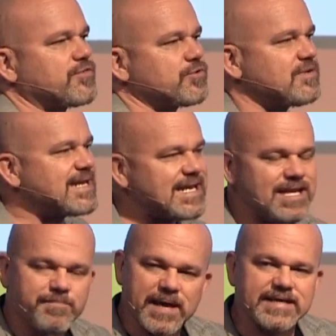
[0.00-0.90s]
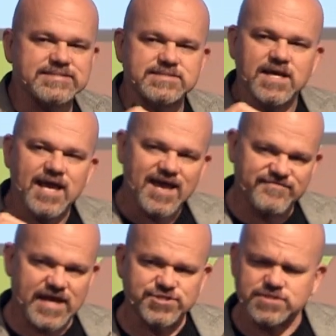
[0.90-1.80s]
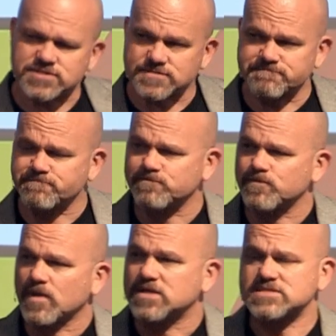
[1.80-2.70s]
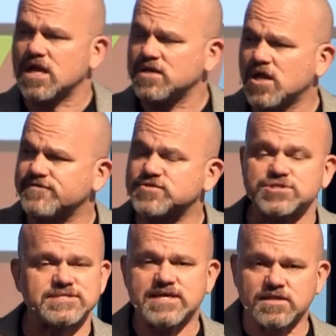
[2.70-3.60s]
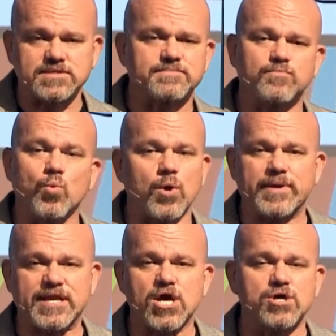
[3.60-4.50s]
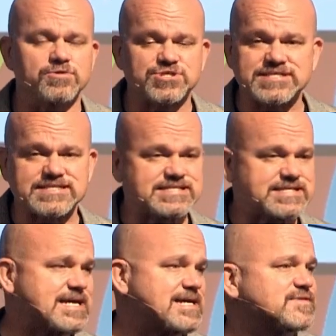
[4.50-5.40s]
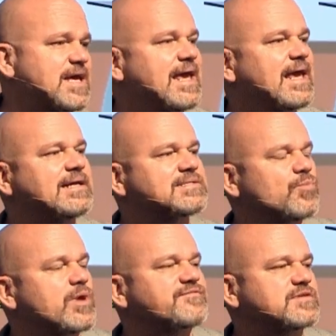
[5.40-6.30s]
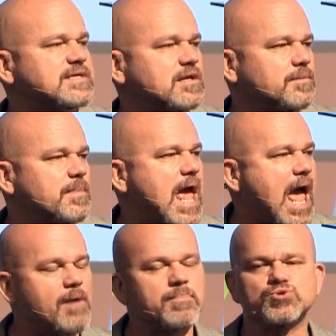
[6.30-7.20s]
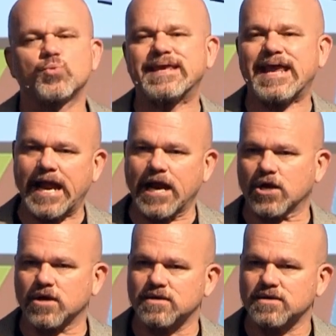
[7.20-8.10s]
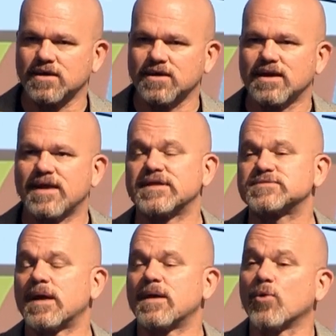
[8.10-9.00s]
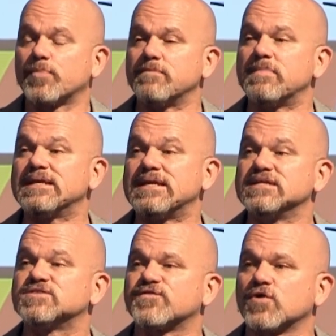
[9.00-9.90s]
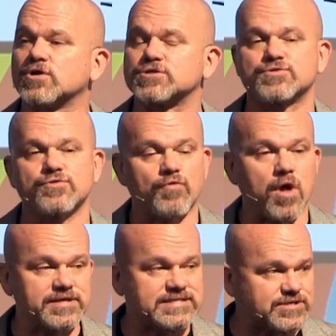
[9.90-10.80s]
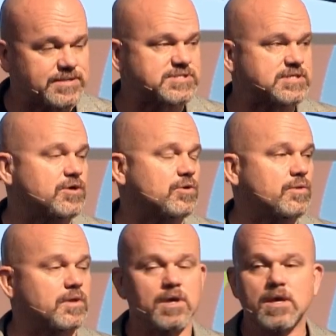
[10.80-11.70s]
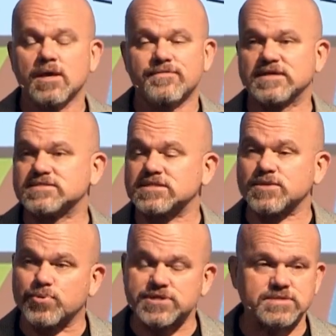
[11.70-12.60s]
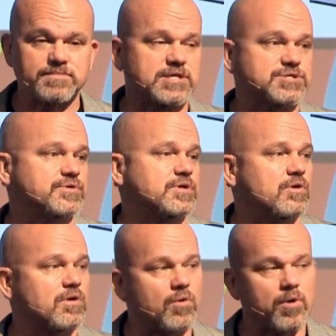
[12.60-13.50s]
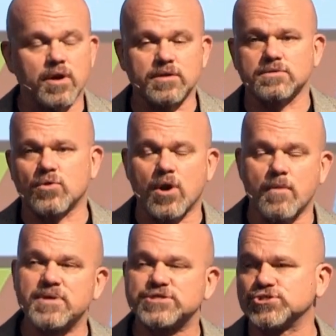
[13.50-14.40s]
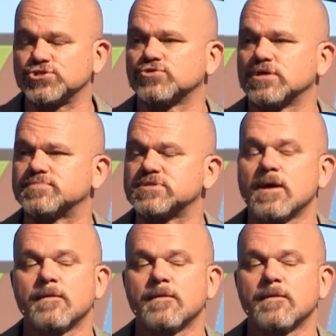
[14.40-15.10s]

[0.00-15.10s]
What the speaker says: through need-based evangelism. It's not enough just to tell them what we know, Jesus saves. We have to tell them how much we care. And that's by helping meet needs first through the Raleigh Dream Center or the things like the prison ministry or our mission trips.